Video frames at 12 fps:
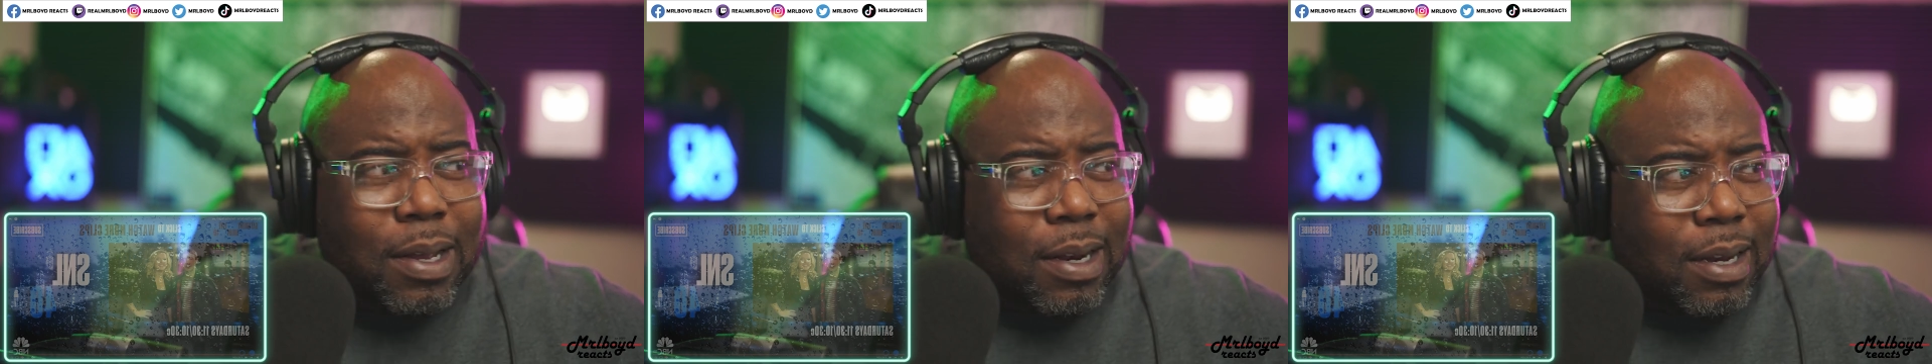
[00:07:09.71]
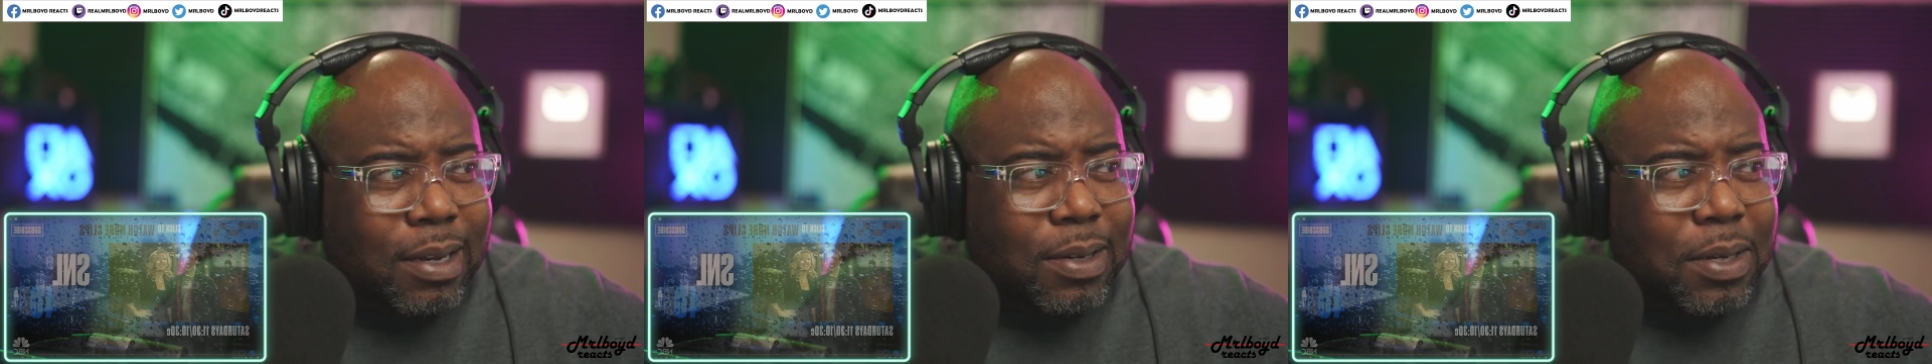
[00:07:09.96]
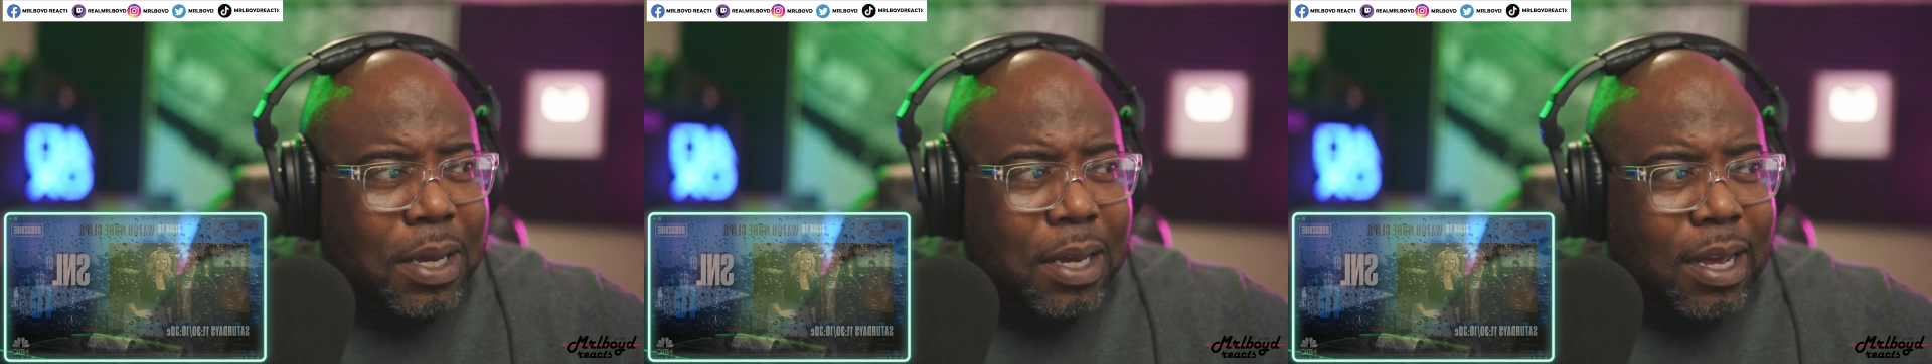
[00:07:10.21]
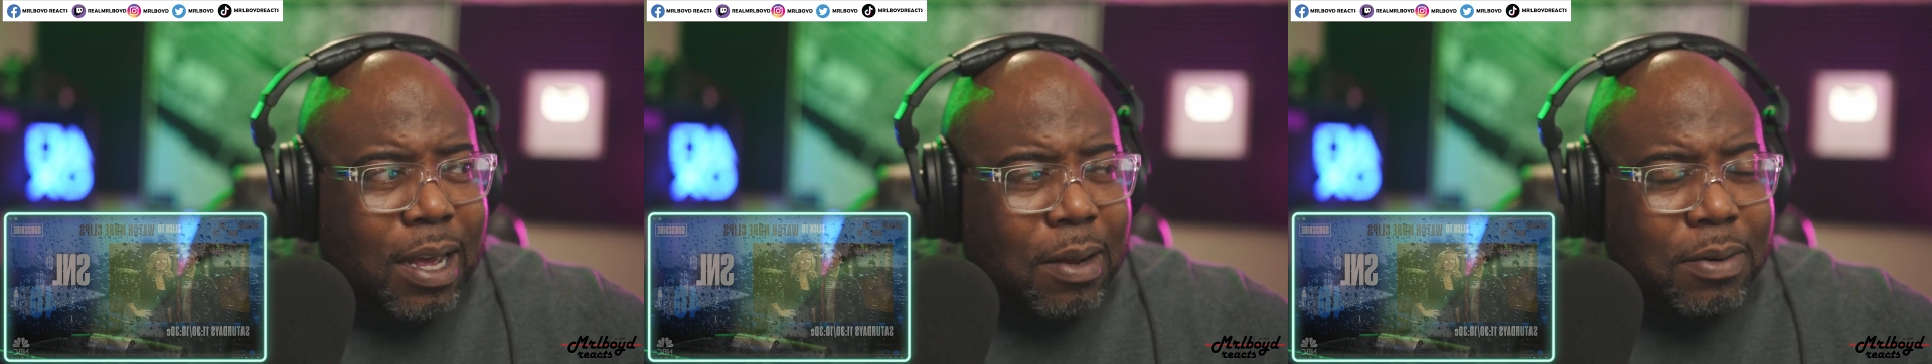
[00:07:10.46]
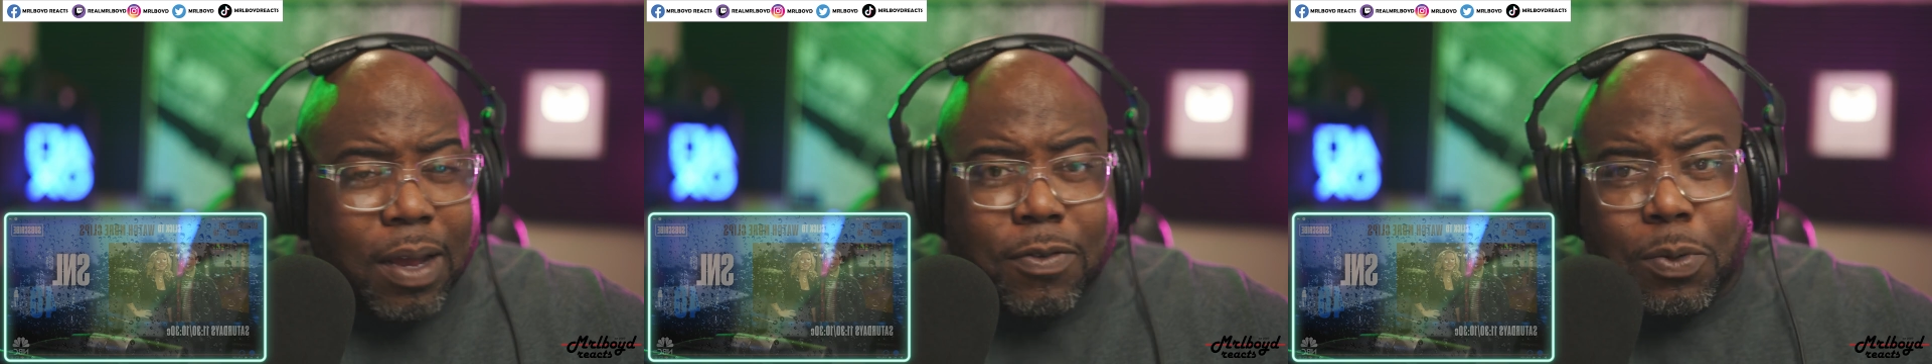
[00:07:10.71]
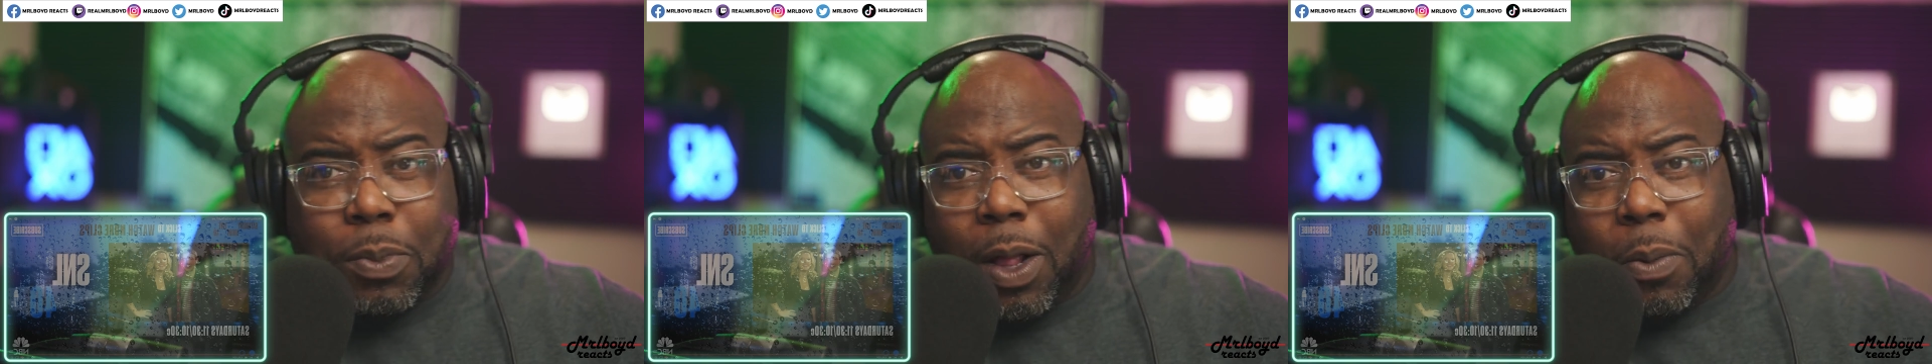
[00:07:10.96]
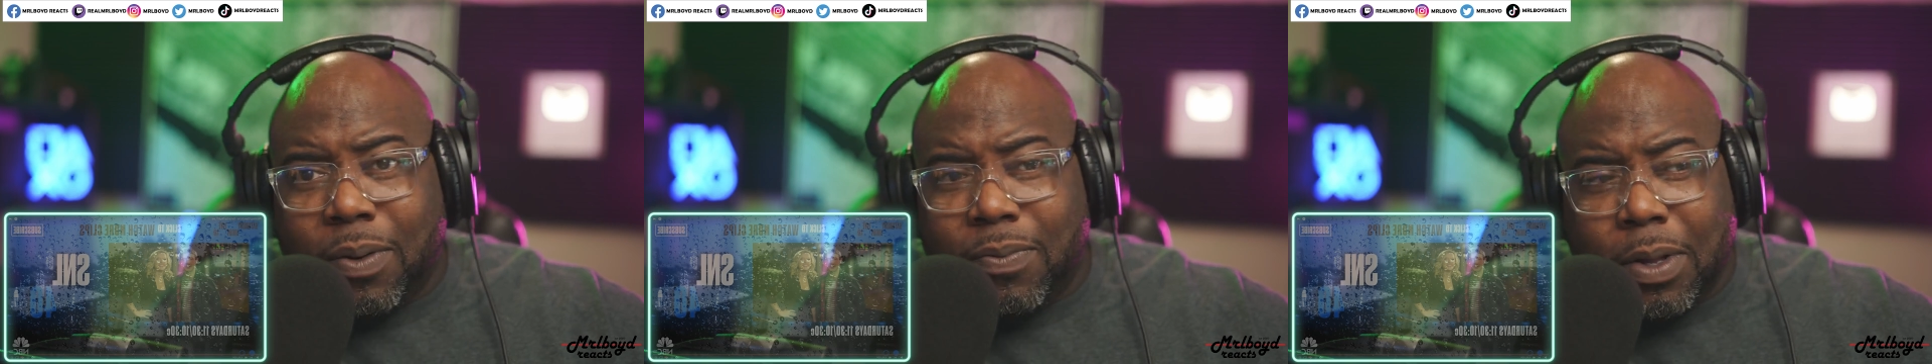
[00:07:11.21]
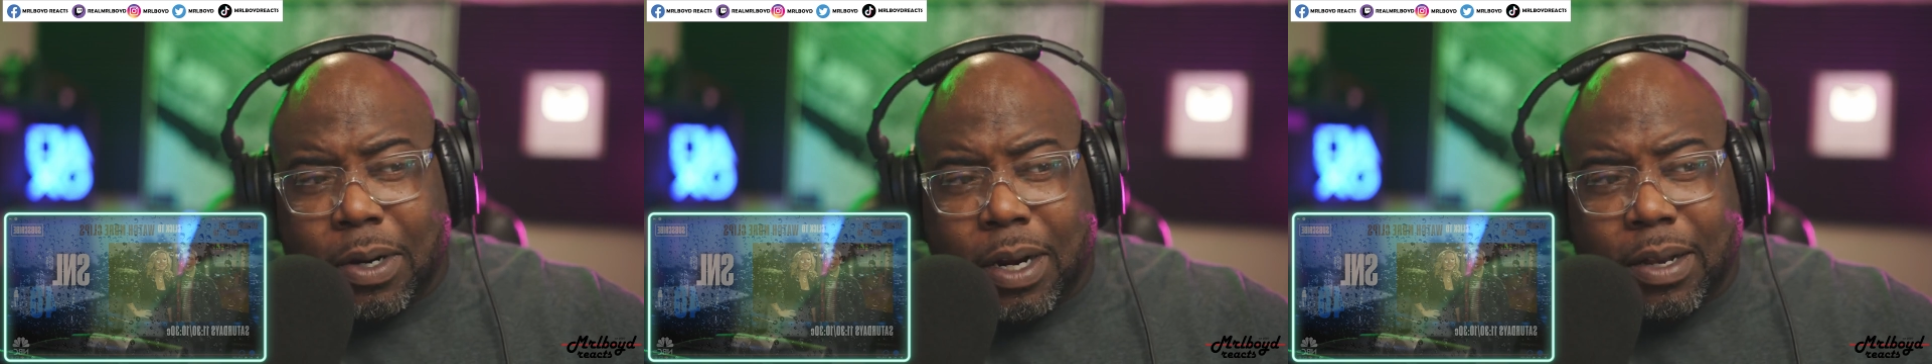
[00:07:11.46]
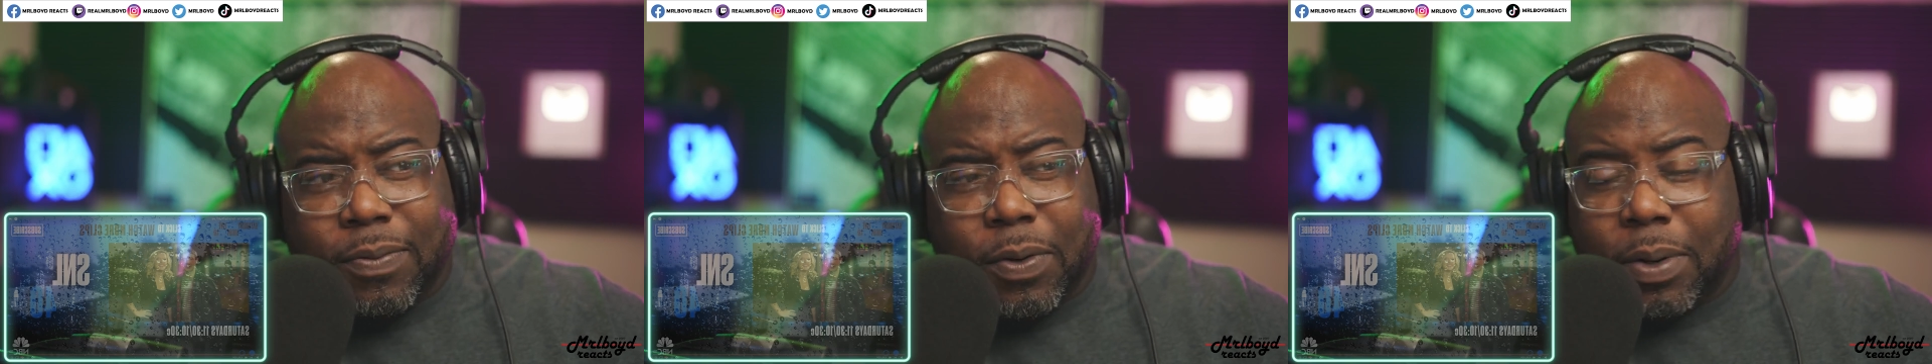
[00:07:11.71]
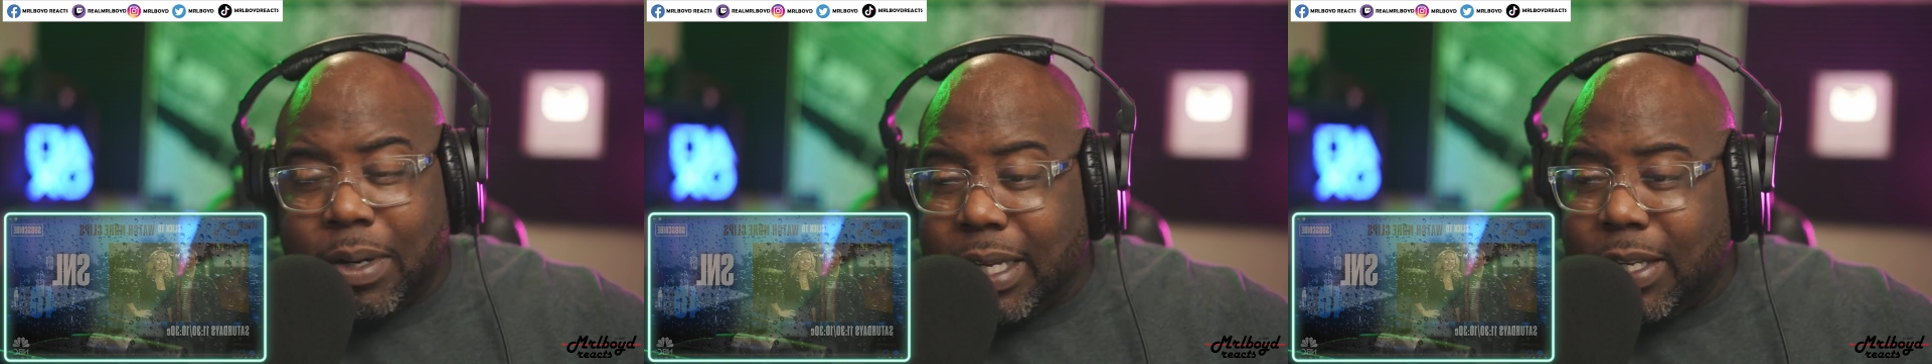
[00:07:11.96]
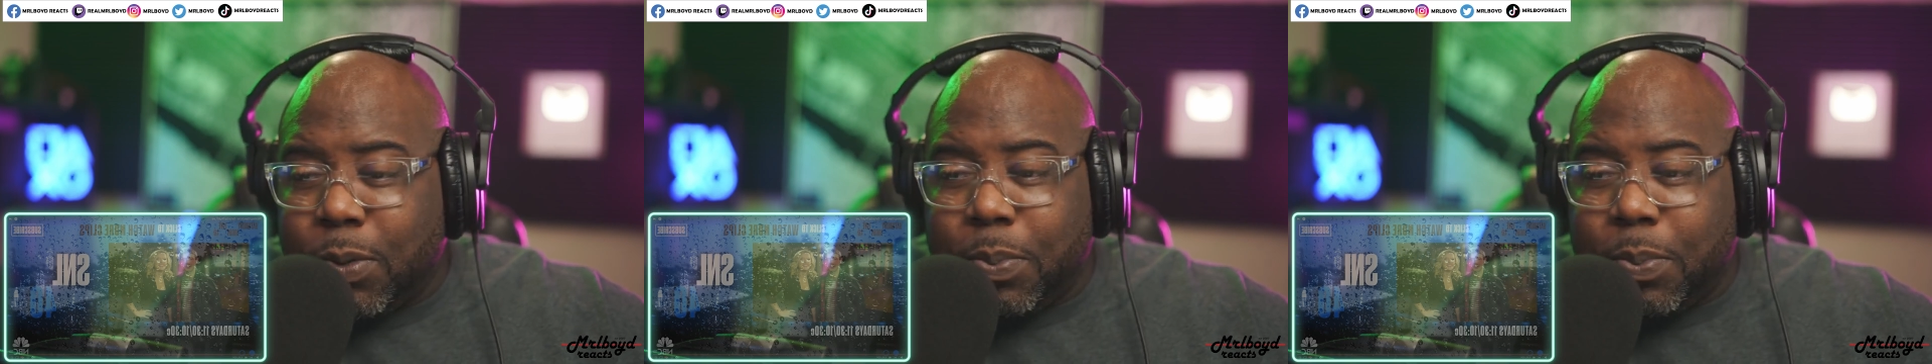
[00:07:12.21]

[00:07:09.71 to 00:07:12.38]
let's say, uh, how Dave Chappelle would have done it at the very least.